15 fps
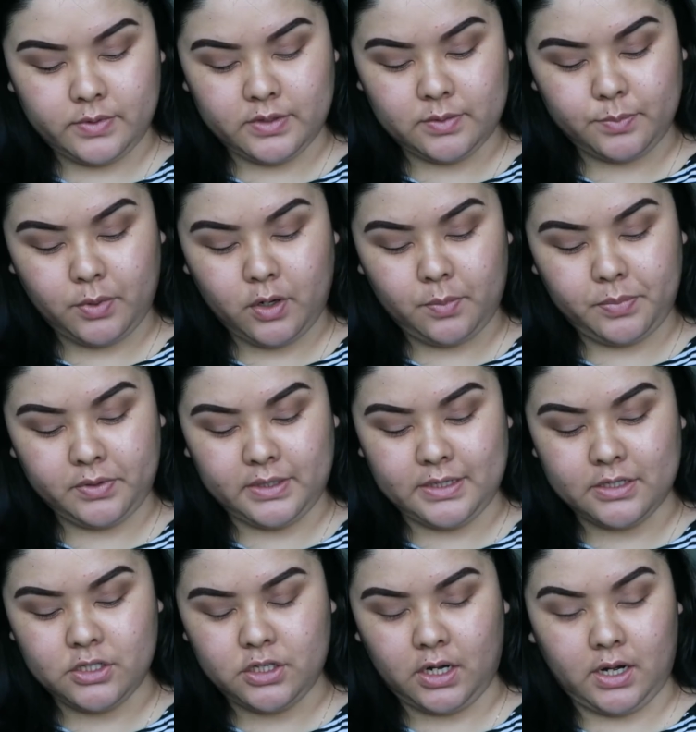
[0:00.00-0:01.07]
this
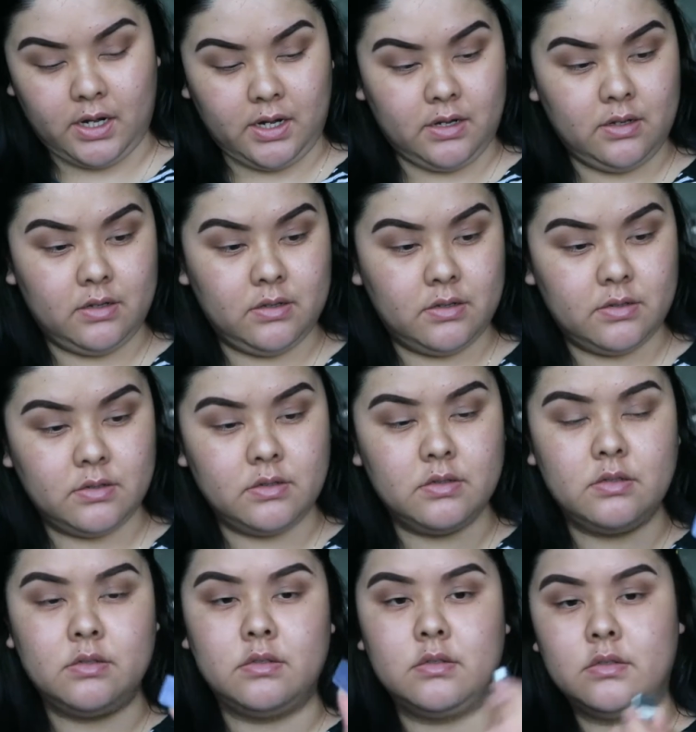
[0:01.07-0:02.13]
purpley shade,
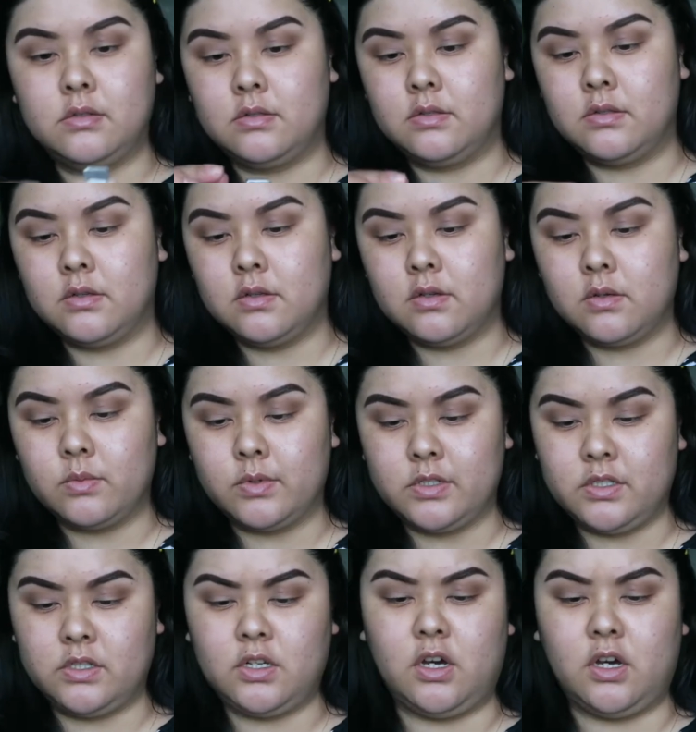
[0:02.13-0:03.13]
which is